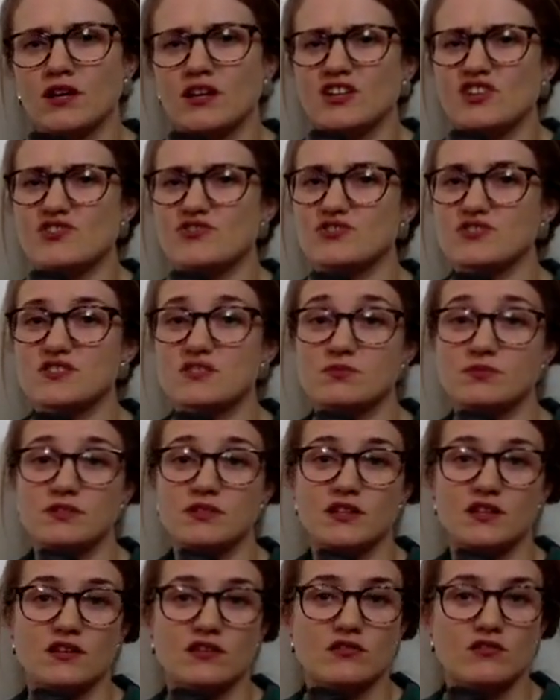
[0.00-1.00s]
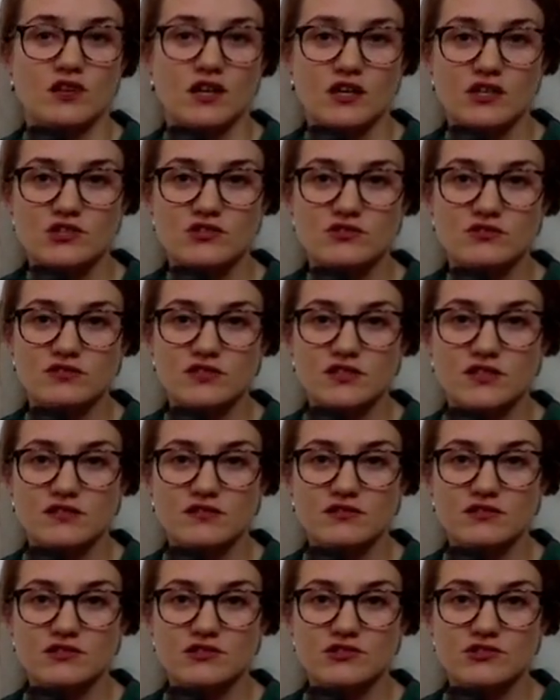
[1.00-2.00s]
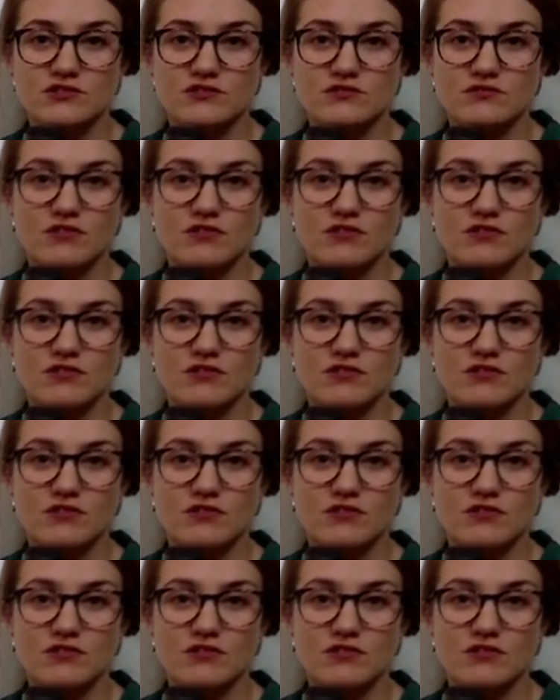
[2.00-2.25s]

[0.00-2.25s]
who just speak international English,